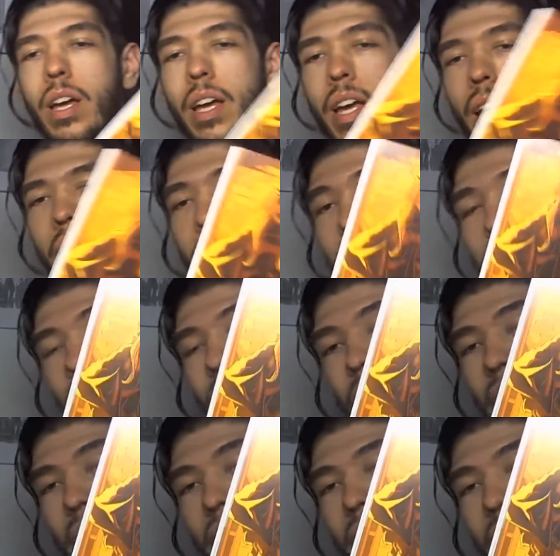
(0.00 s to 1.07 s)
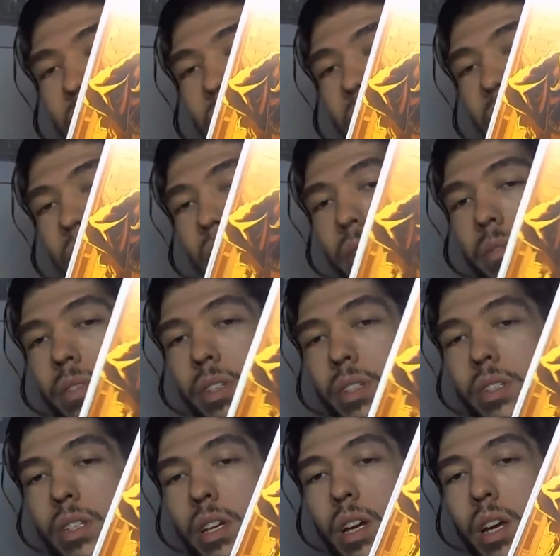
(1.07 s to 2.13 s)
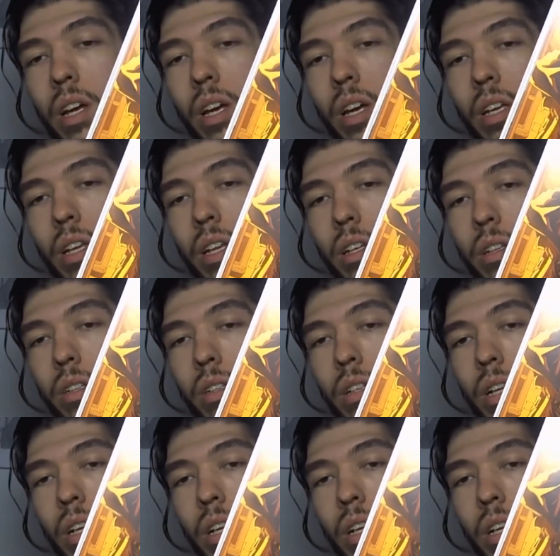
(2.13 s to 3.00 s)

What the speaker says: and creating. I love this little